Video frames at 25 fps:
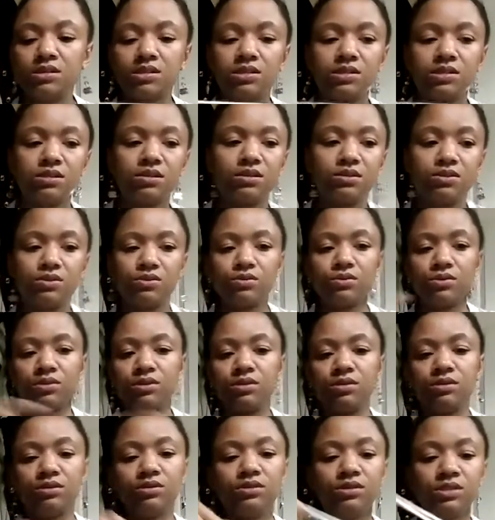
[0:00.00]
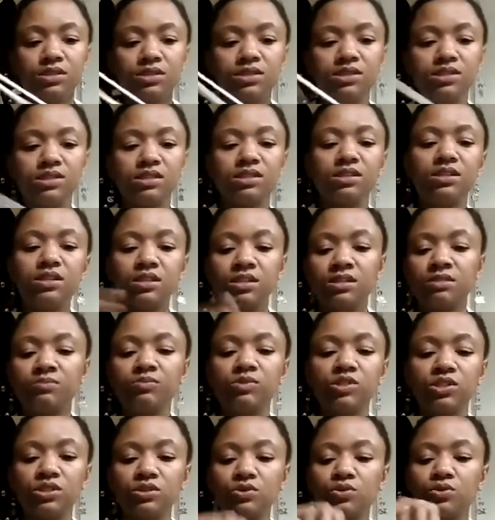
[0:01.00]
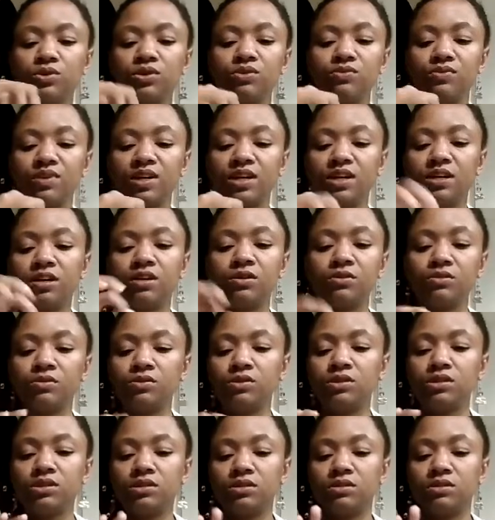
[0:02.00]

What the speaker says: So you can see I'm just going around.